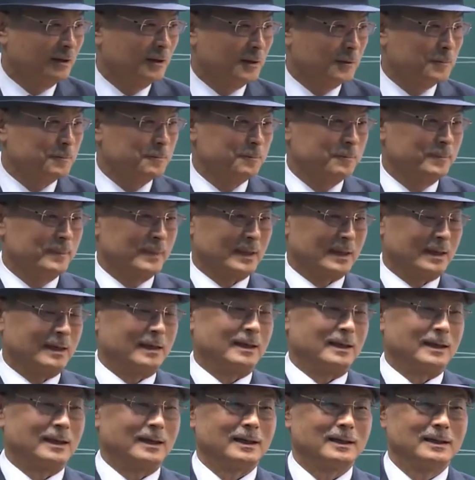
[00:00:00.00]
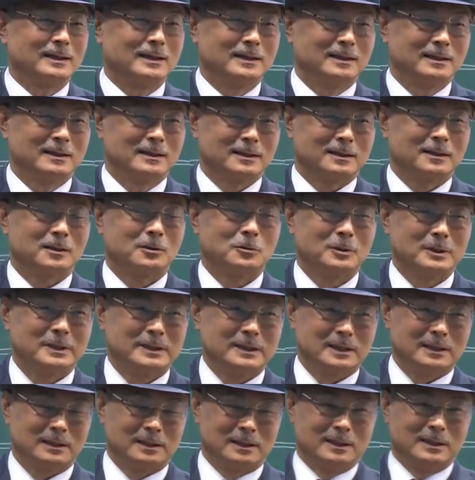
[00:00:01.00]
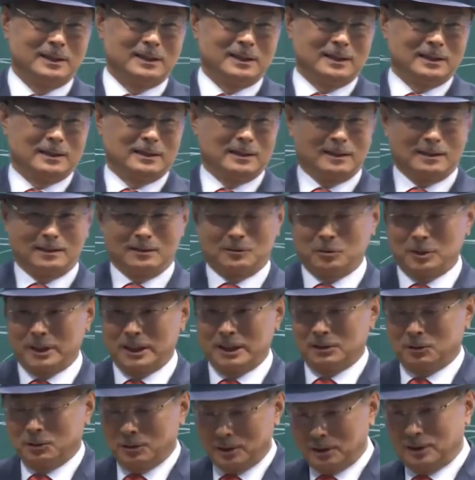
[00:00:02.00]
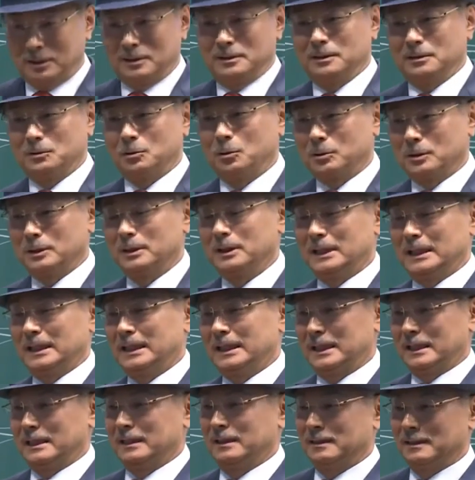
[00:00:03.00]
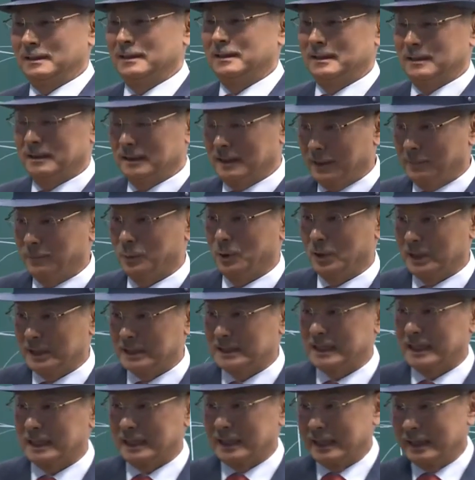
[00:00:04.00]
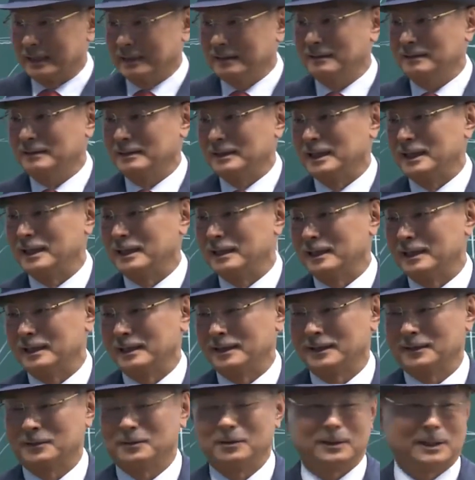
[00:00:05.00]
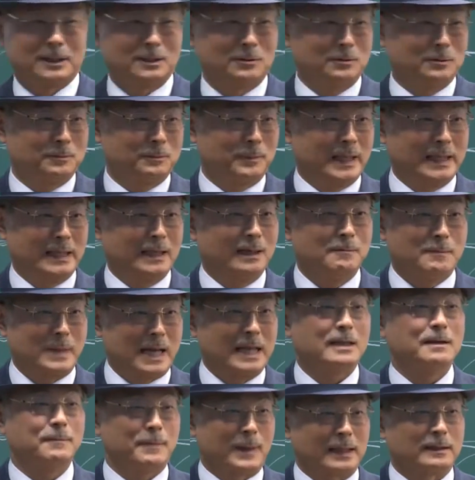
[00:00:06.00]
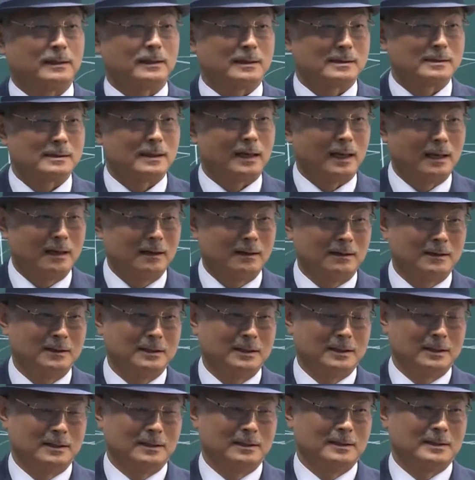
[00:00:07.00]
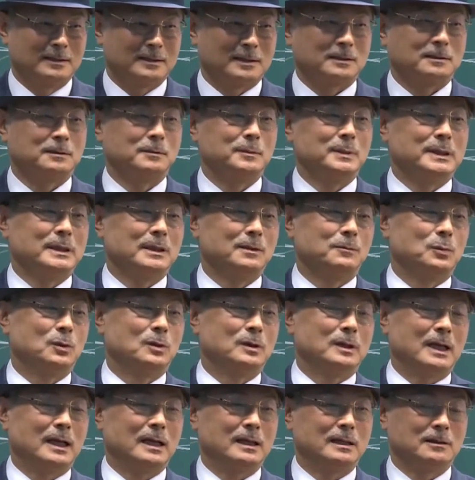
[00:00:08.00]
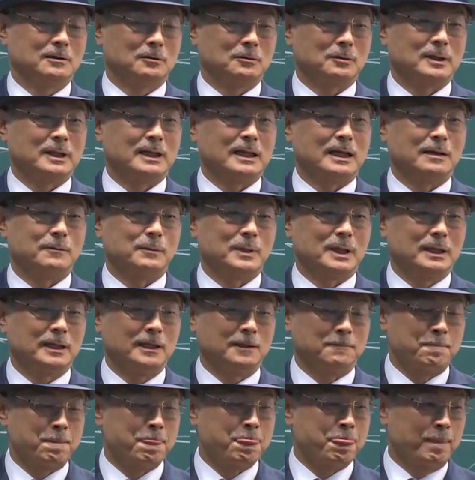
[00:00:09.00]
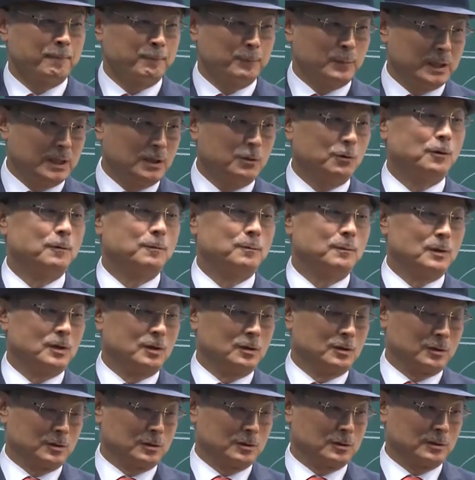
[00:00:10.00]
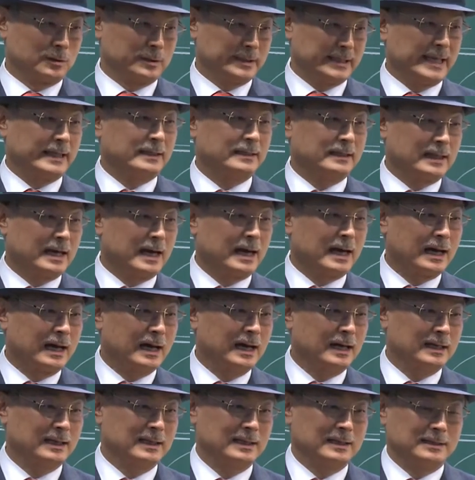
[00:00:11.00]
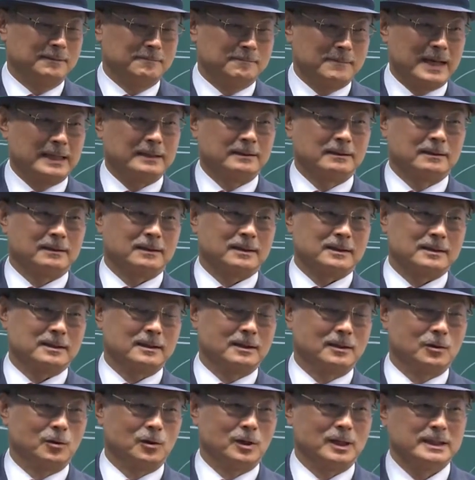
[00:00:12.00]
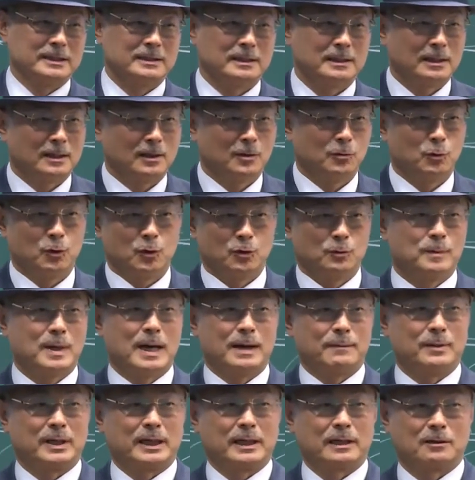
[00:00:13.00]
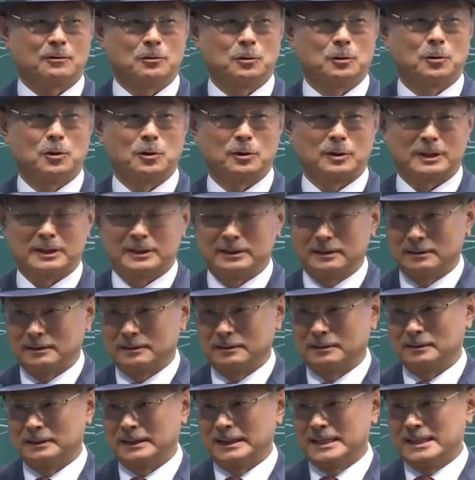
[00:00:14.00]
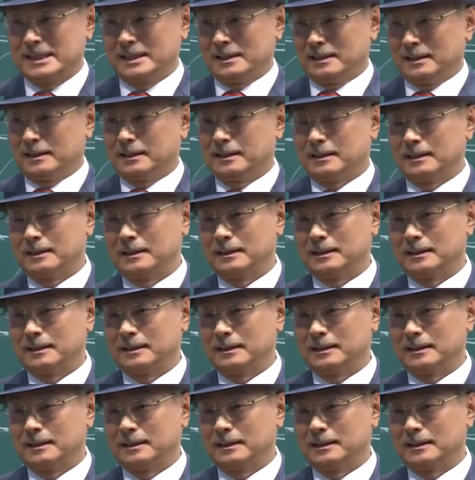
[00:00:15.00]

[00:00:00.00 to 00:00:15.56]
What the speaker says: keeping the money in my account. Also, you know board member Kyung Hee-do, right? She also received a lot of the company's dividends. She is currently trying to establish a center for single mothers. An organization called With Mom